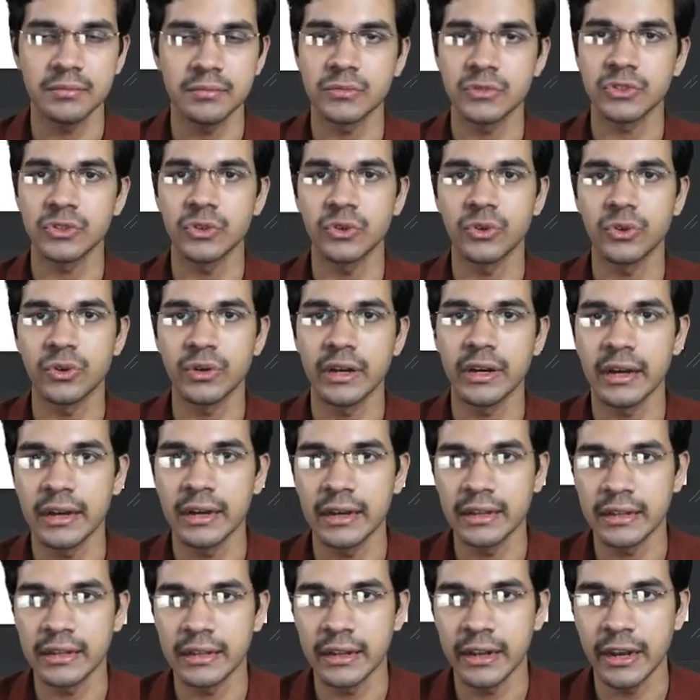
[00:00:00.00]
so
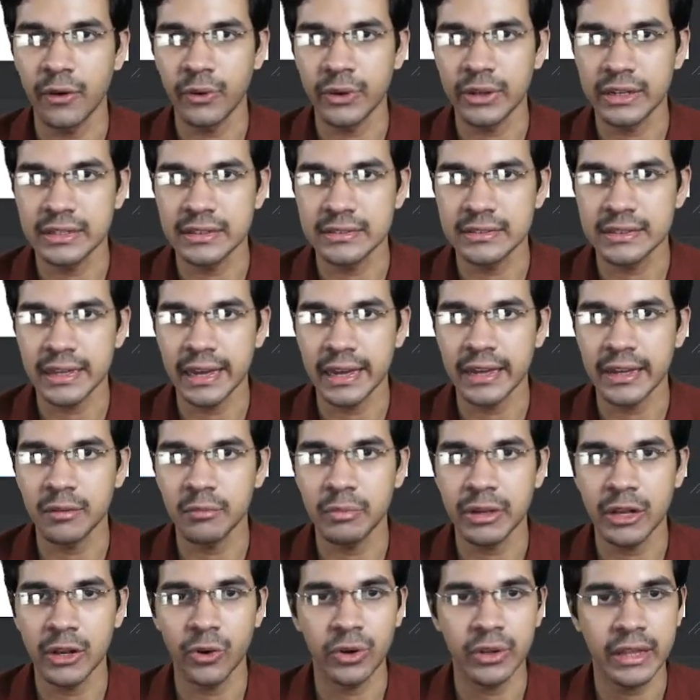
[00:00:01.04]
now it is staying
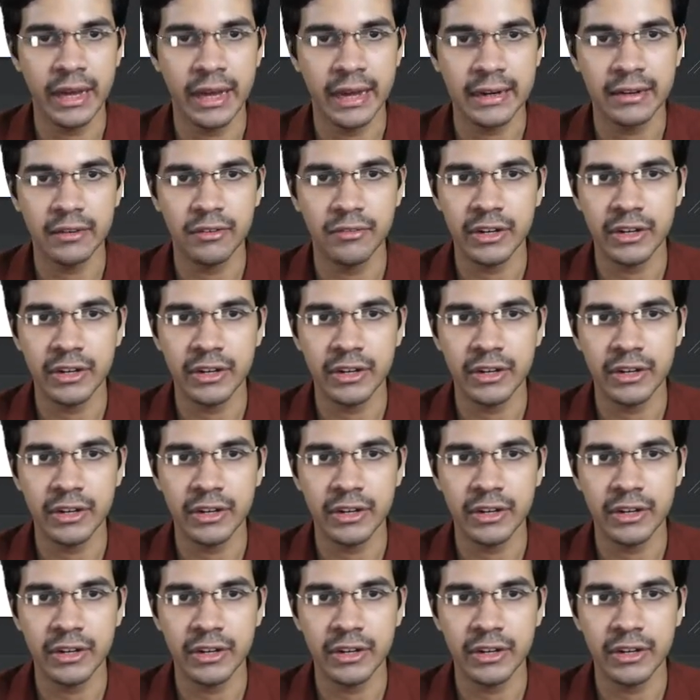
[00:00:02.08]
below that.